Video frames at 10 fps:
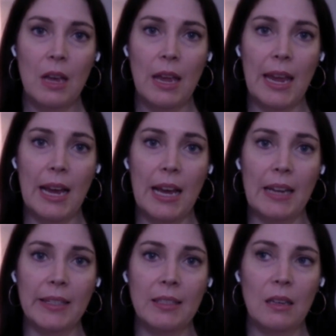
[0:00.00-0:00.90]

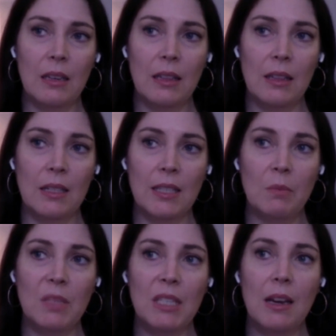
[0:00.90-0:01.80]
And at the
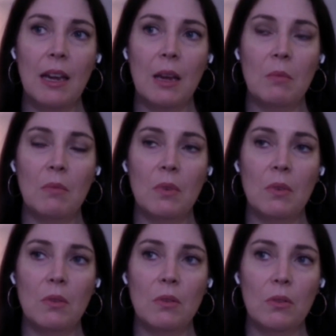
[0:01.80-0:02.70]
same time,
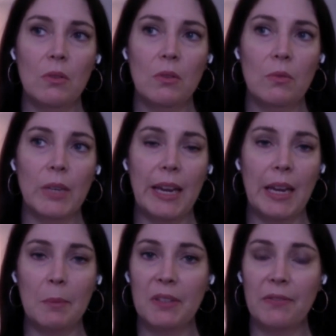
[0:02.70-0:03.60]
when
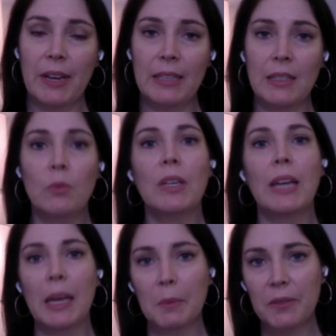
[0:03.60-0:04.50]
it
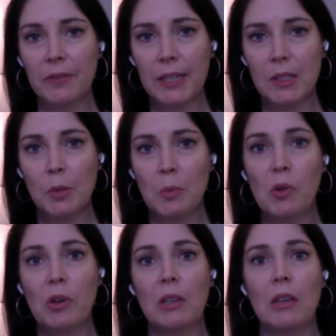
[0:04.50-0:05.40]
amplifies
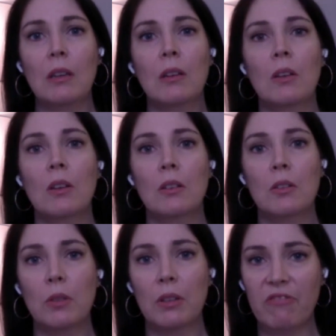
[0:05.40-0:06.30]
community,
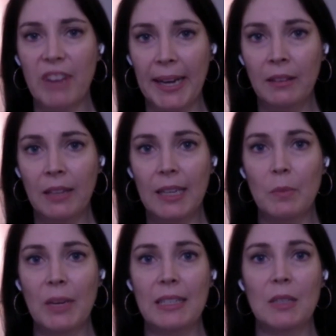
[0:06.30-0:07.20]
you can find
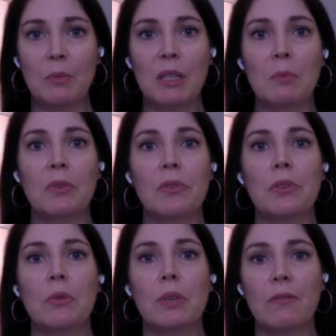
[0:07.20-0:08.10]
like-minded
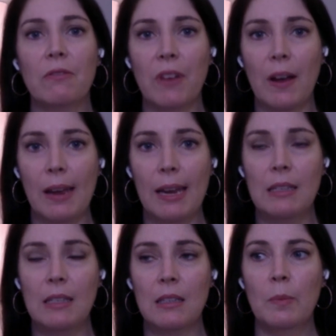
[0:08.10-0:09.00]
people. You can
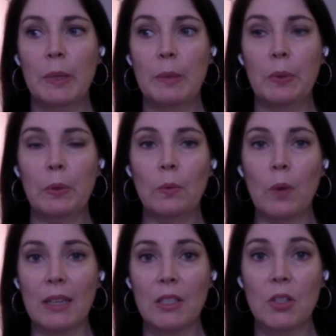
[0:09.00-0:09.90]
find people who
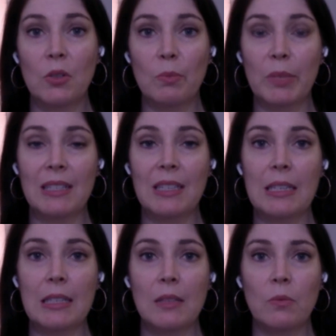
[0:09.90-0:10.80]
want to do
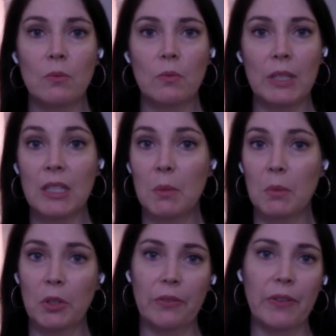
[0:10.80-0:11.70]
business with
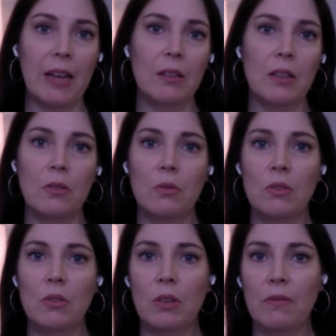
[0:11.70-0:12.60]
similar
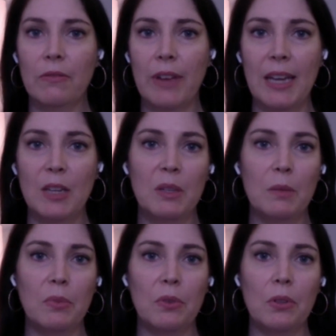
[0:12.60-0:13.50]
values. You can find
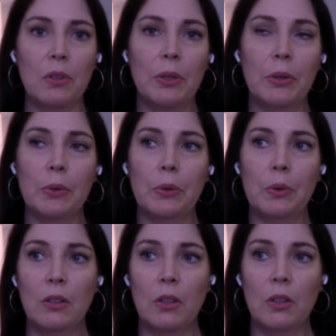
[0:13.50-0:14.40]
people who
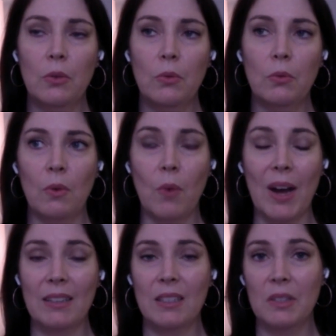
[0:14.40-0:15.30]
you
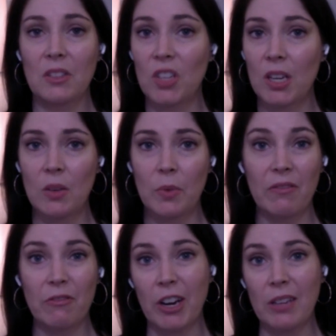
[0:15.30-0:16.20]
want to be
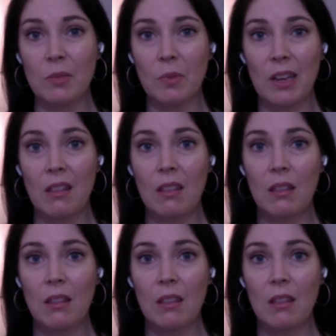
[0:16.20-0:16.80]
genuine friends with,